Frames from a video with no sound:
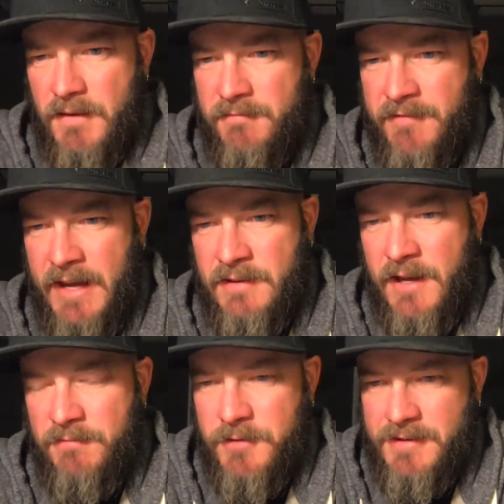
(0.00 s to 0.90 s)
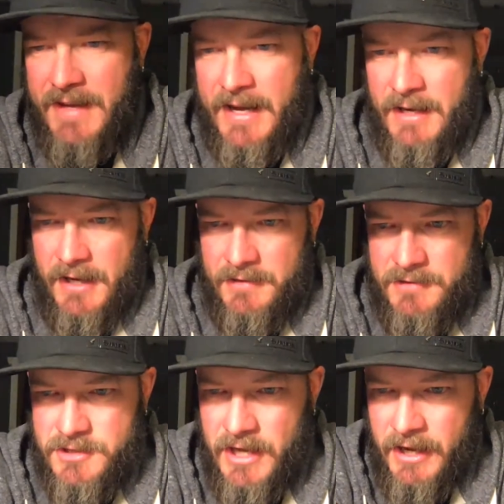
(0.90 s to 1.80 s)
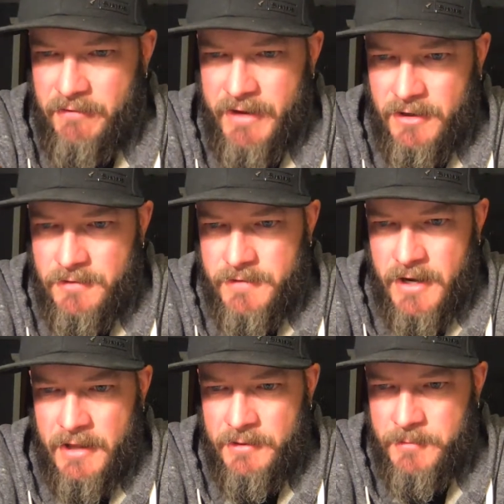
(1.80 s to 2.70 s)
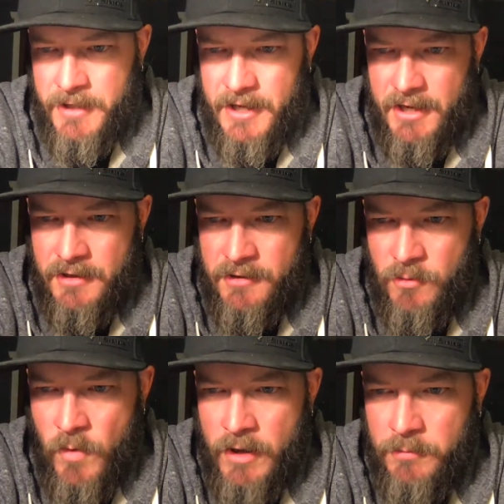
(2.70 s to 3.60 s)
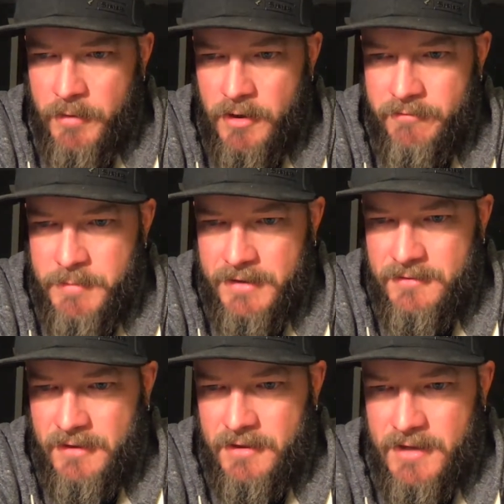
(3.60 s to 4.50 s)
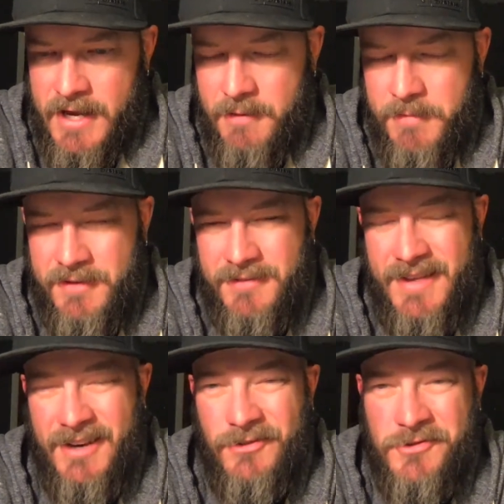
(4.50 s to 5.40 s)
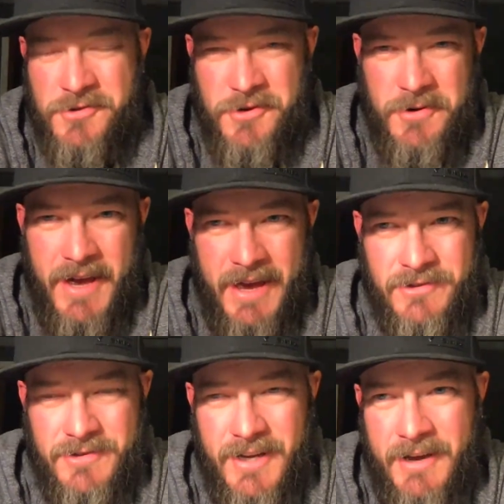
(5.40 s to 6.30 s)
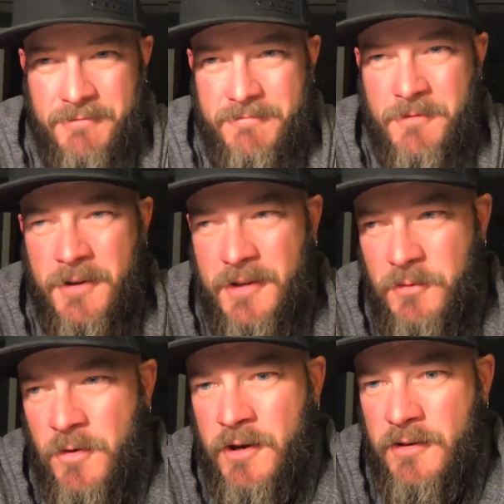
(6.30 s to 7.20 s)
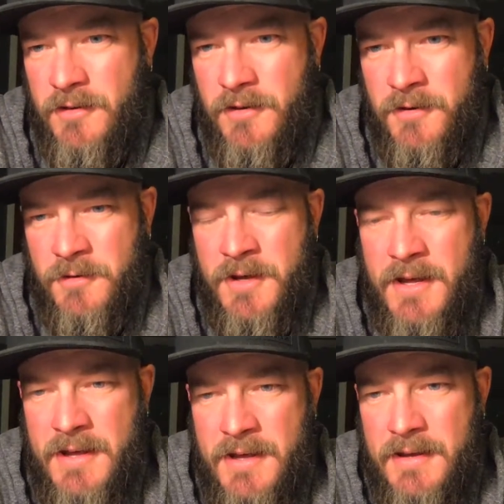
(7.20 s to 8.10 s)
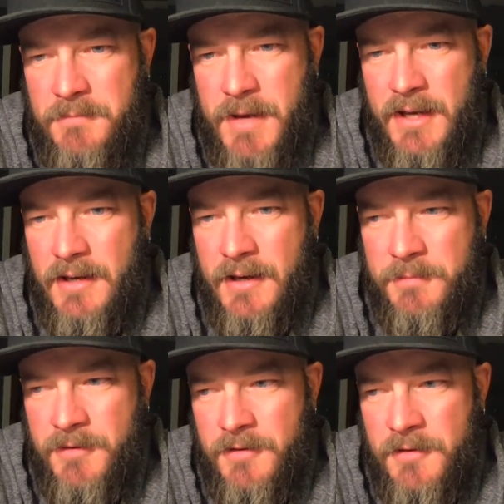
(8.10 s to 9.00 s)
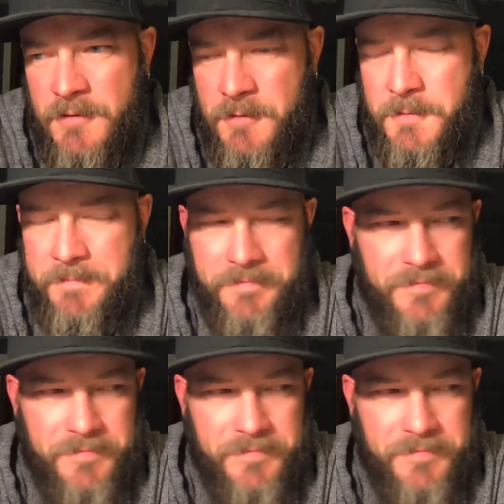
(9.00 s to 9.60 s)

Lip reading: Van life with Danny. Check out Vancouver Island one day. Another wild part of BC you can't miss. That is true. Actually, I've really wanted to make it up to